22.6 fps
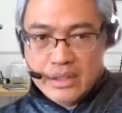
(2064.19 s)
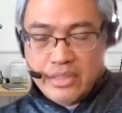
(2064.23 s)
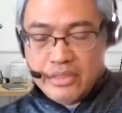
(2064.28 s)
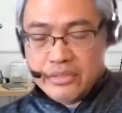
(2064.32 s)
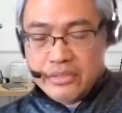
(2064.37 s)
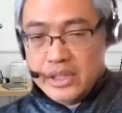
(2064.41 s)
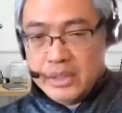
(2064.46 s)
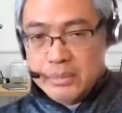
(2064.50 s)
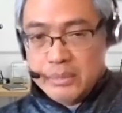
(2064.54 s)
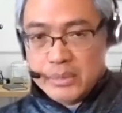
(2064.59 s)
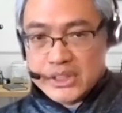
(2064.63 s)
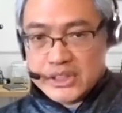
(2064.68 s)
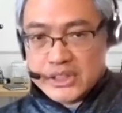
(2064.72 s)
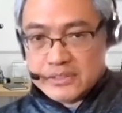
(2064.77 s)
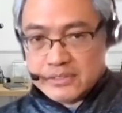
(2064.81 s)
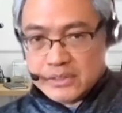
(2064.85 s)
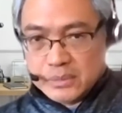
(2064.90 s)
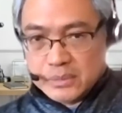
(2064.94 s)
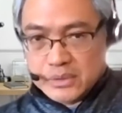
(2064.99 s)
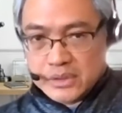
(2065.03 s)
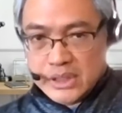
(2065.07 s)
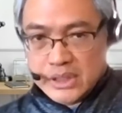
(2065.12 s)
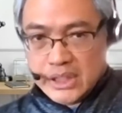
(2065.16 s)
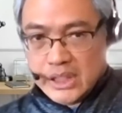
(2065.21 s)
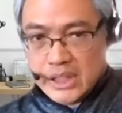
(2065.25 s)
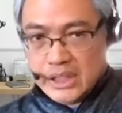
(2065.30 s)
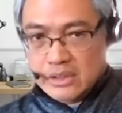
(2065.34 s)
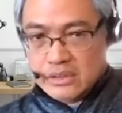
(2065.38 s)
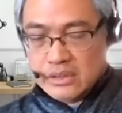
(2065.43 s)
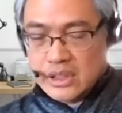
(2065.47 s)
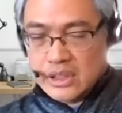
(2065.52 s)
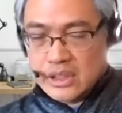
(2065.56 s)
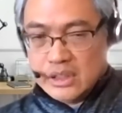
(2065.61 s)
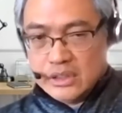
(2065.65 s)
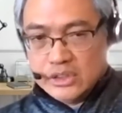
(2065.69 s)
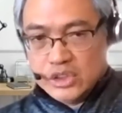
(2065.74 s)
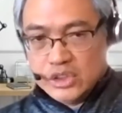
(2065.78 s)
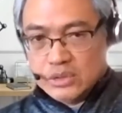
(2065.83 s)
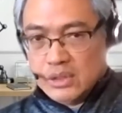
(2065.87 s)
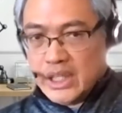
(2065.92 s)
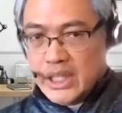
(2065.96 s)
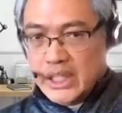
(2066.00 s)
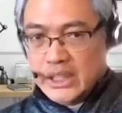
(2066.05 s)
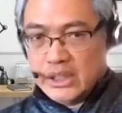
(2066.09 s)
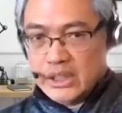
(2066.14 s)
3 months from today or
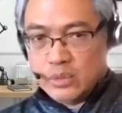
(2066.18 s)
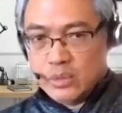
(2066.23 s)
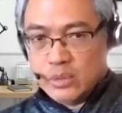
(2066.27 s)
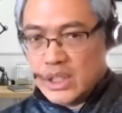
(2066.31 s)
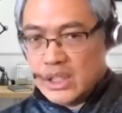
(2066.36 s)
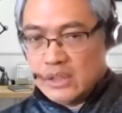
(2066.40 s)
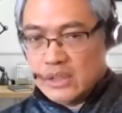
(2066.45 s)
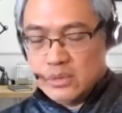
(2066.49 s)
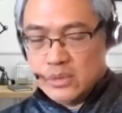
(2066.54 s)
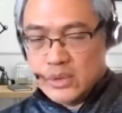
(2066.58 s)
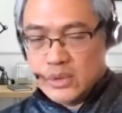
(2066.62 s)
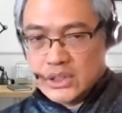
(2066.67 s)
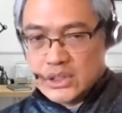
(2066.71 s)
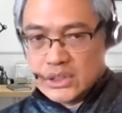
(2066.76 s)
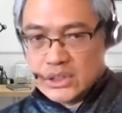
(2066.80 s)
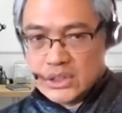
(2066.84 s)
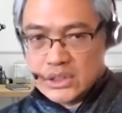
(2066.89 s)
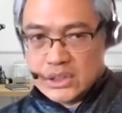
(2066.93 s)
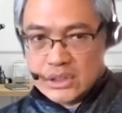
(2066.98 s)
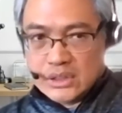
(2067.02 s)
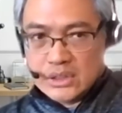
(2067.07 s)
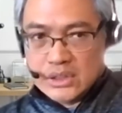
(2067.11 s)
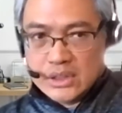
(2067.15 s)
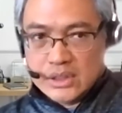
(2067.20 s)
July 12, which